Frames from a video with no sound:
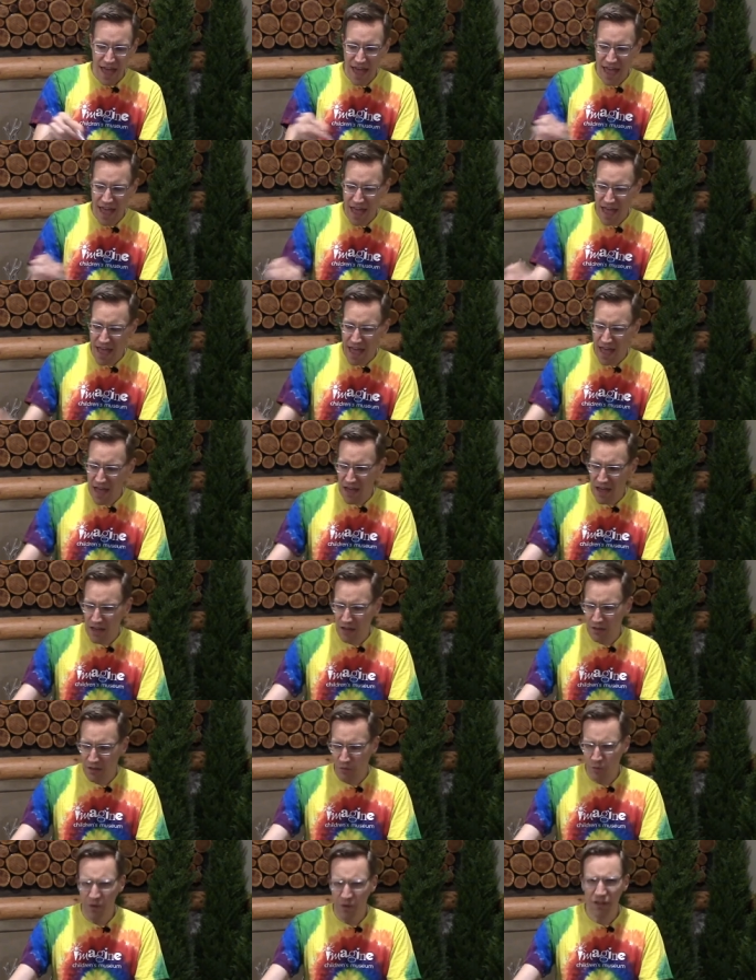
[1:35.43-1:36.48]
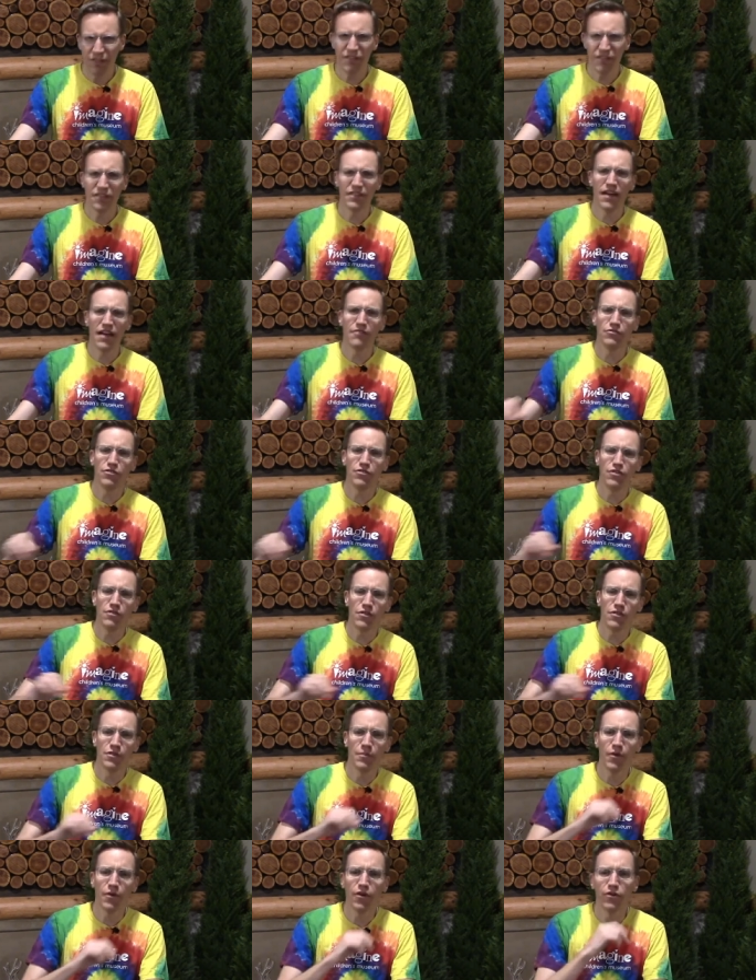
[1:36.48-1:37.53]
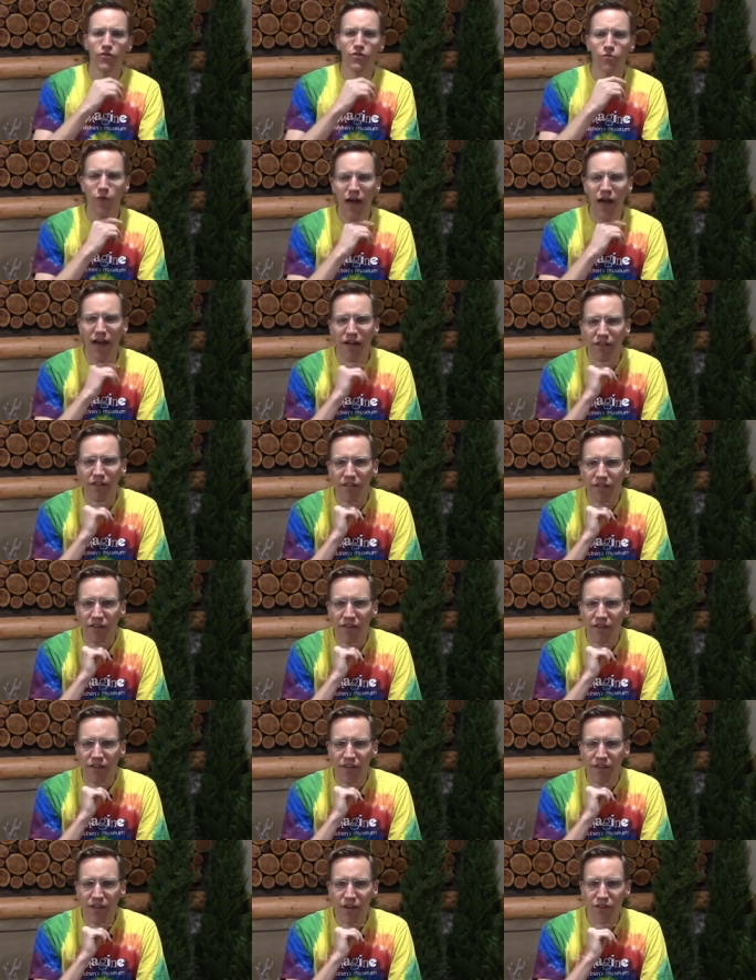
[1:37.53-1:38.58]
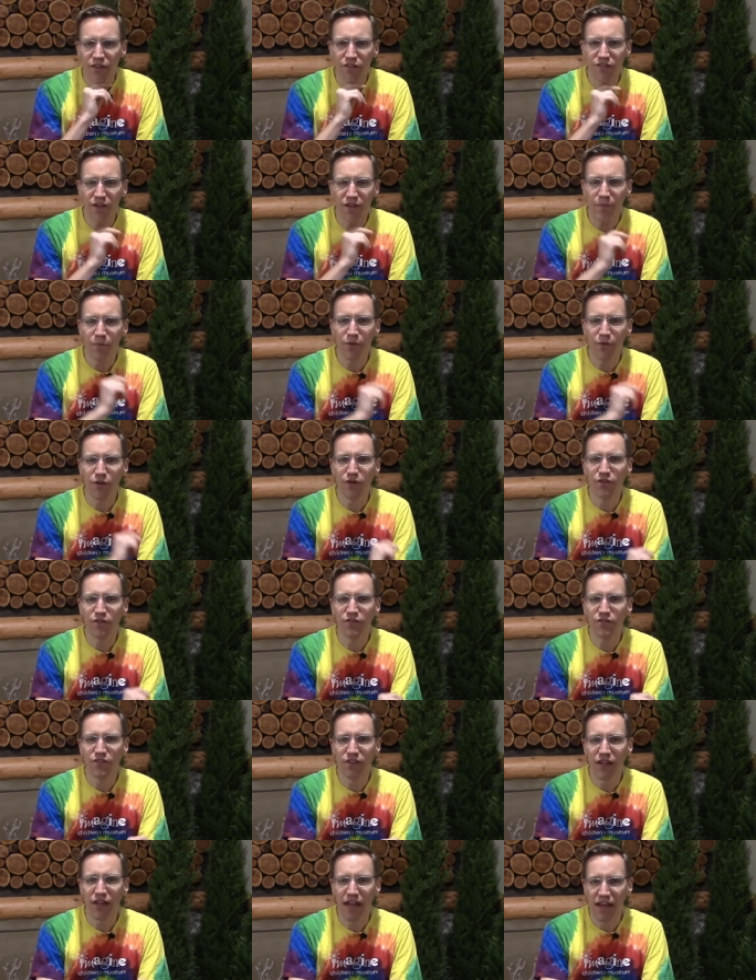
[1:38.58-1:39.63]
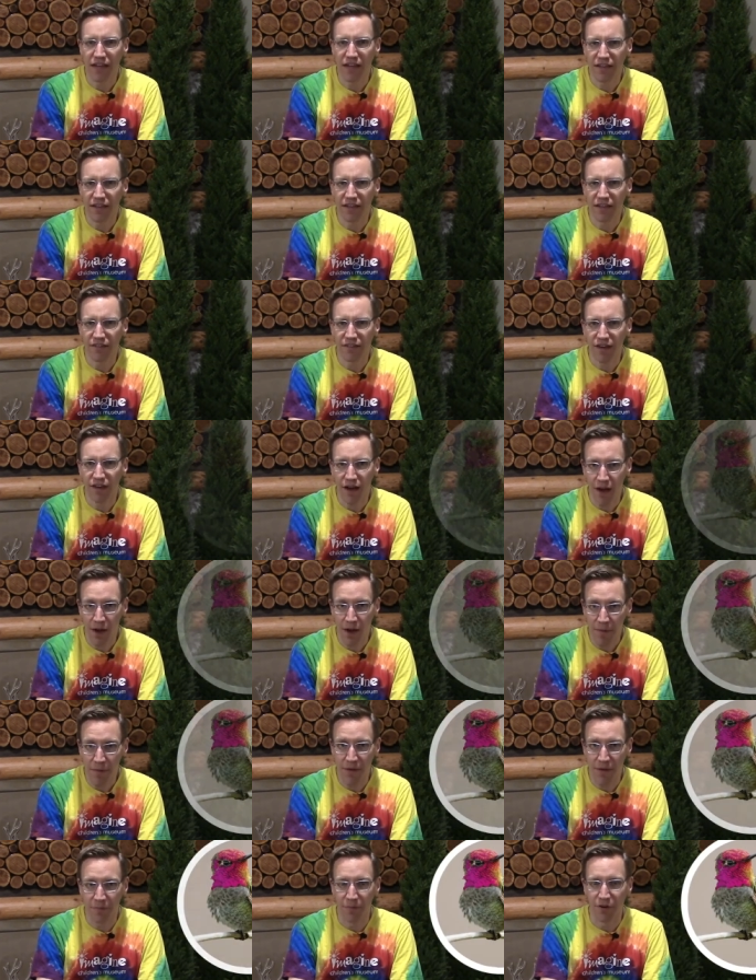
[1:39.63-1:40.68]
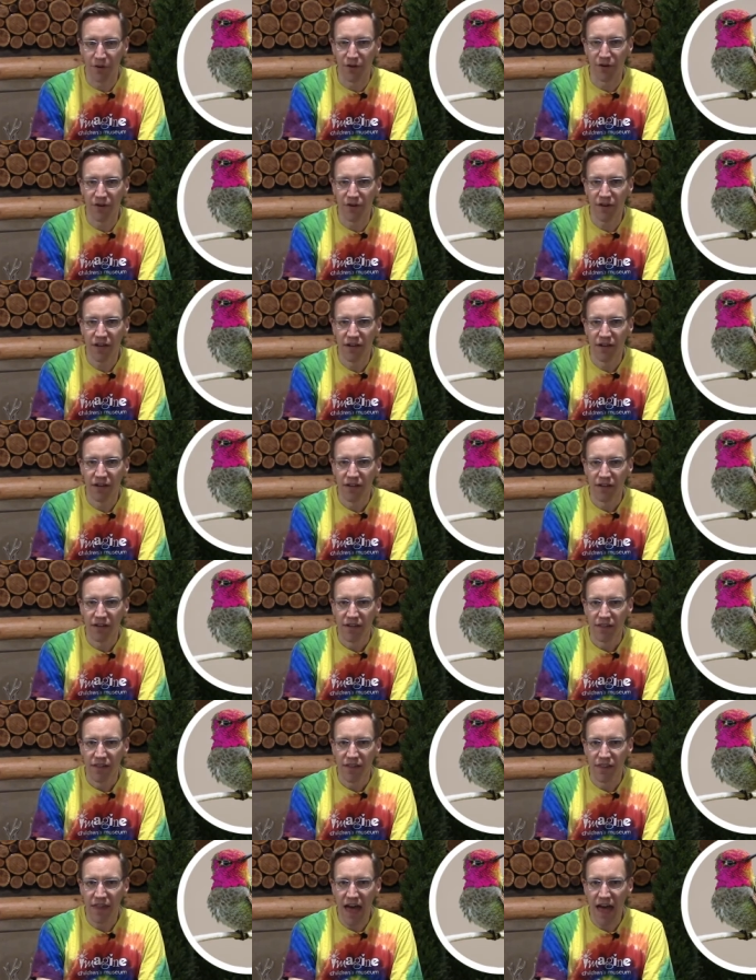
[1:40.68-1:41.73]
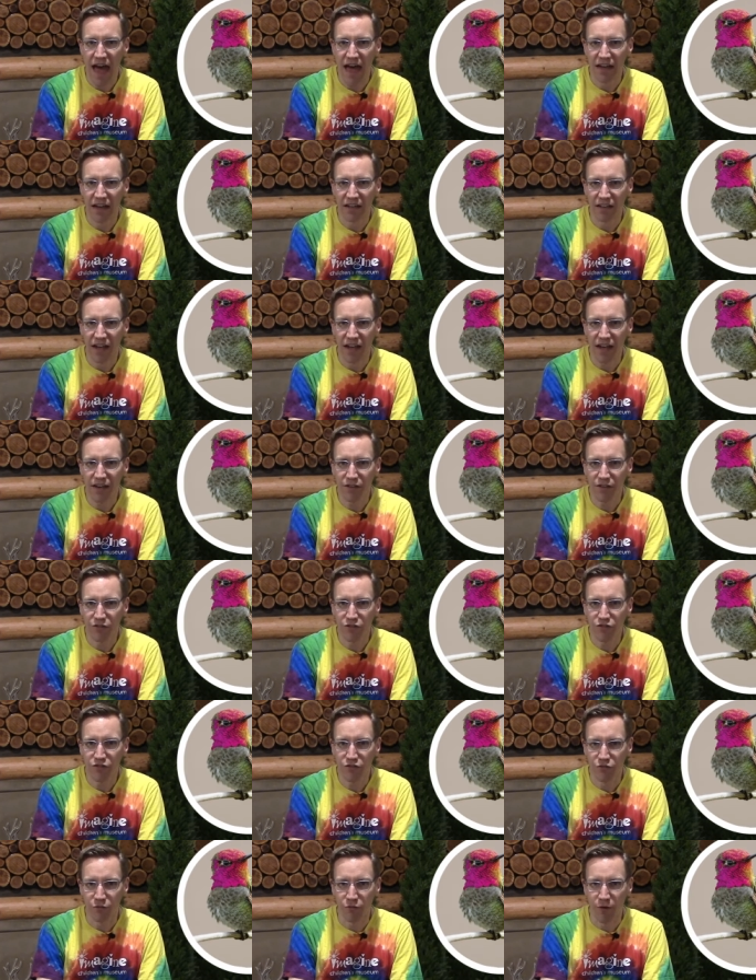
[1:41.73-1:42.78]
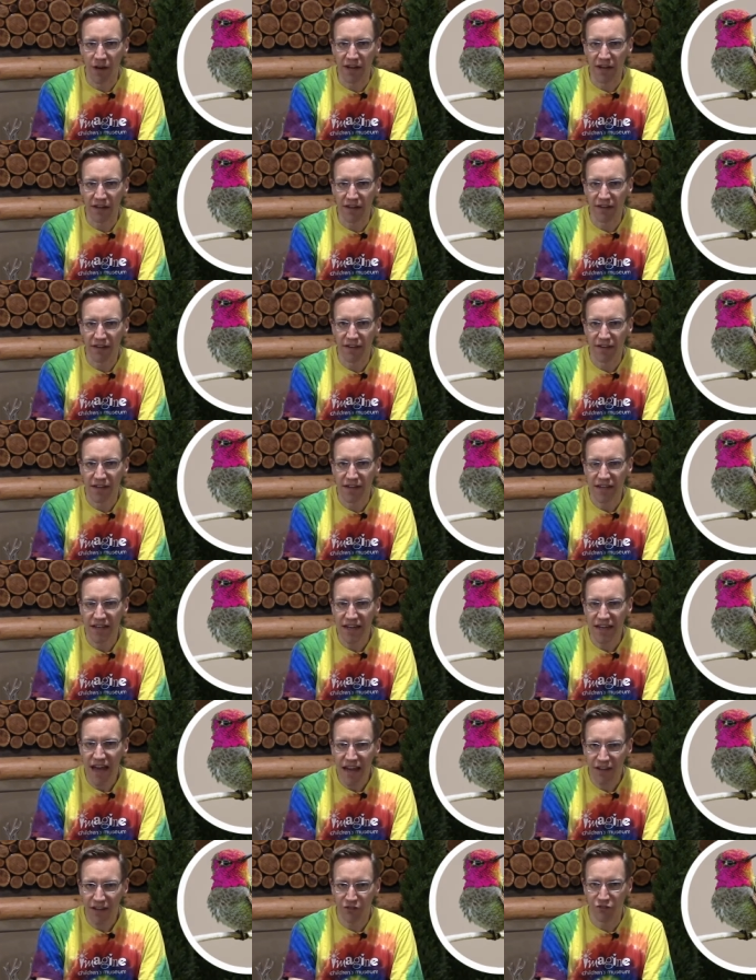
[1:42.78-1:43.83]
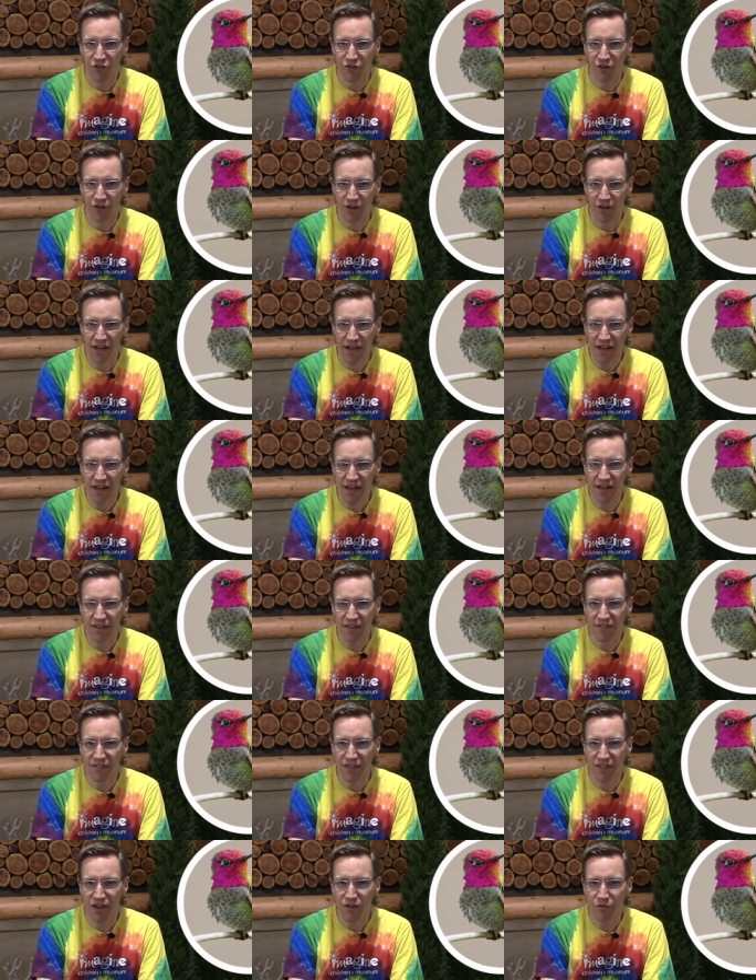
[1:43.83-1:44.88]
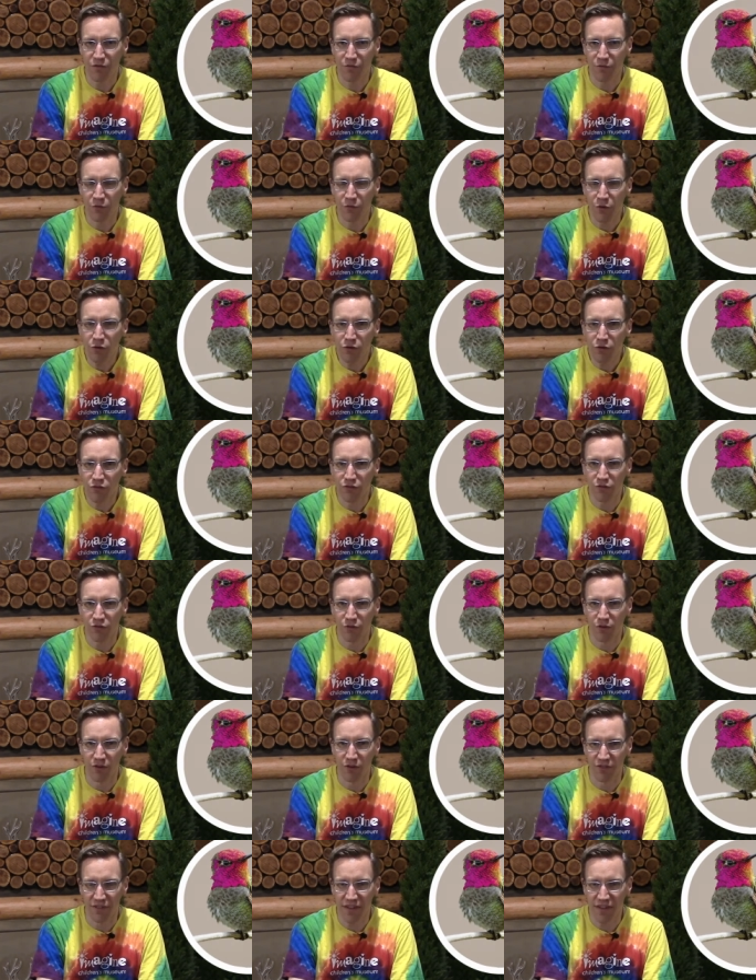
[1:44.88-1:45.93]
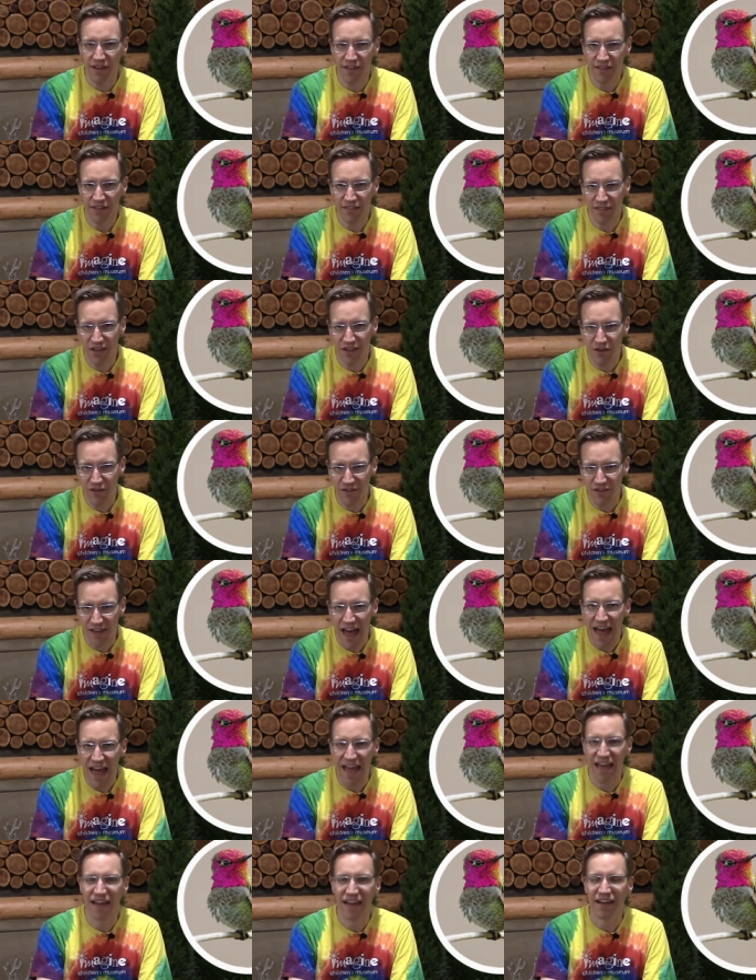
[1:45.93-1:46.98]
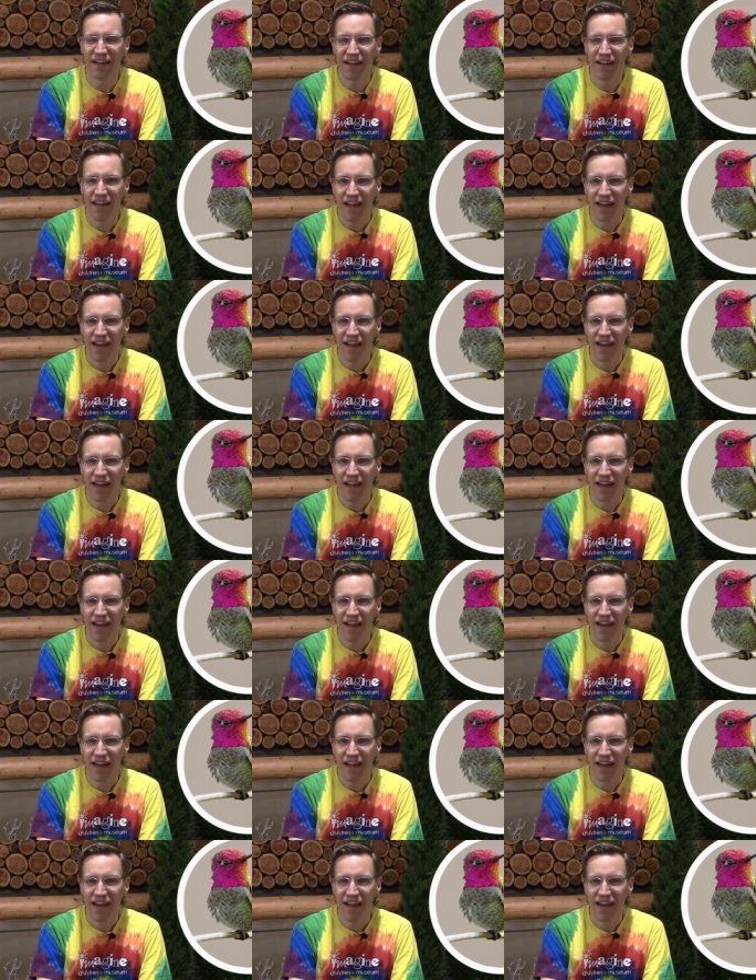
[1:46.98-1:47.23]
And what does this have to do with birds? Well, there are some birds like this hummingbird that like to drink nectar. It is their food source. It is their diet.